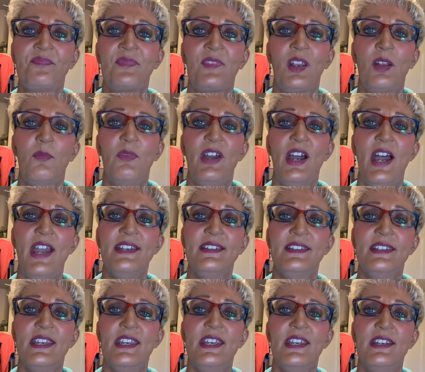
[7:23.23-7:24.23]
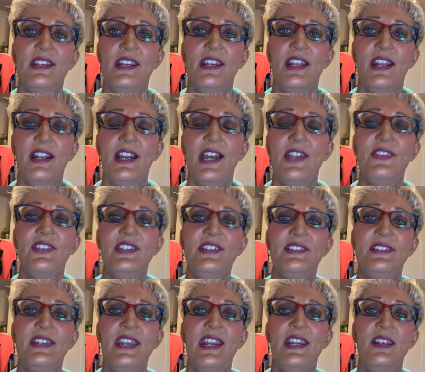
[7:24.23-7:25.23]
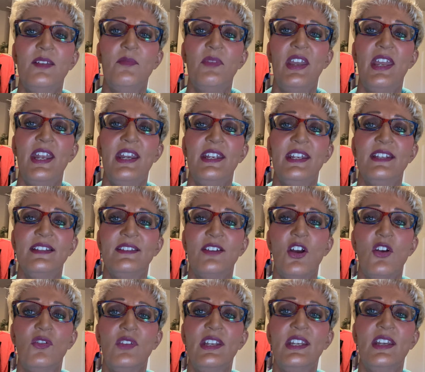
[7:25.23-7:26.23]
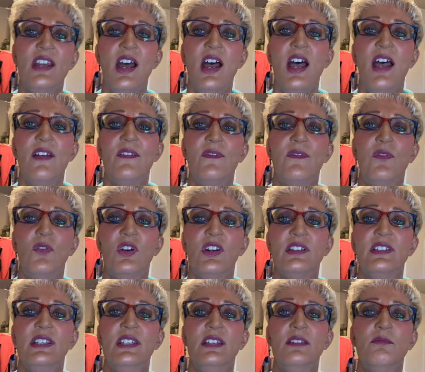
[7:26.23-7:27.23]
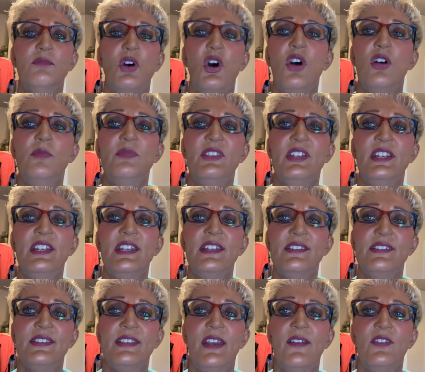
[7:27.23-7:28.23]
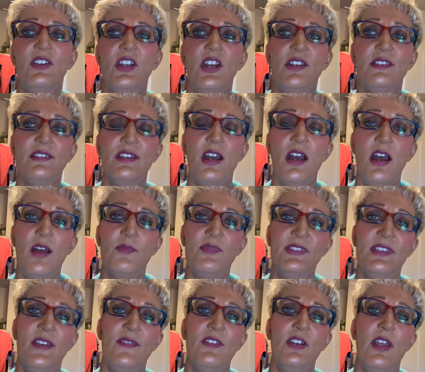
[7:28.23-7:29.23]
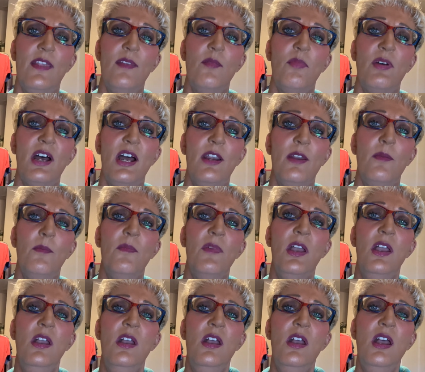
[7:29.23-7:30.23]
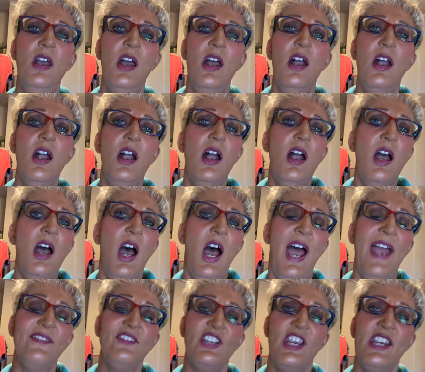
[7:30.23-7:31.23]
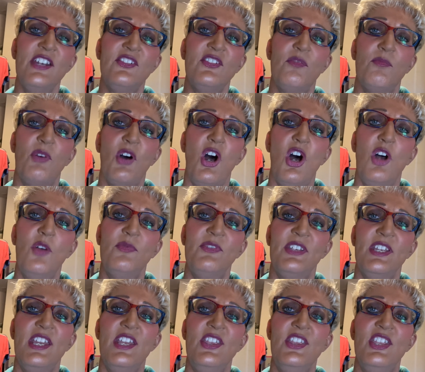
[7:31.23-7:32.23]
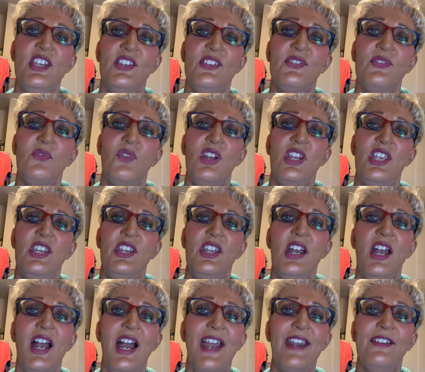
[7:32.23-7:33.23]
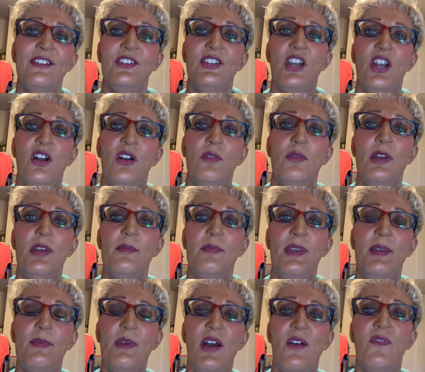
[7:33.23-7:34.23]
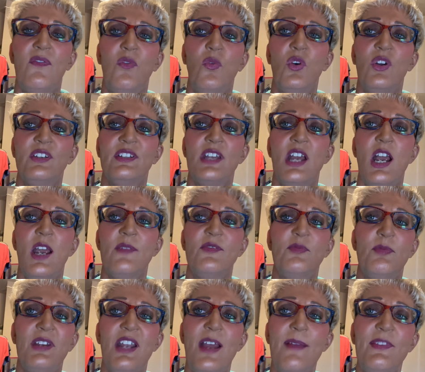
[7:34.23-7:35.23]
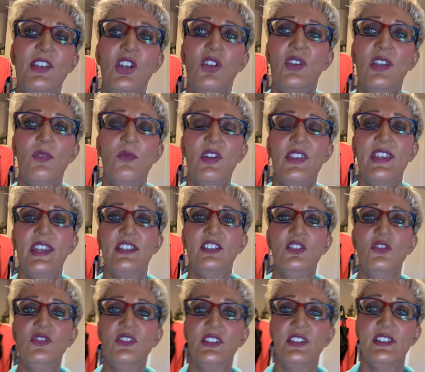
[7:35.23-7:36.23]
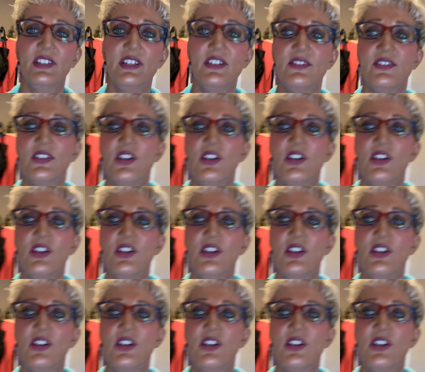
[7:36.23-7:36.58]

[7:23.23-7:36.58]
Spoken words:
But I did, and I got this tanning bed. It's only got 14 bulbs in it, 7 on top, 7 on the bottom. I've changed the bulbs in this one, I don't know, maybe about 4 times, but I'm the only one that uses it.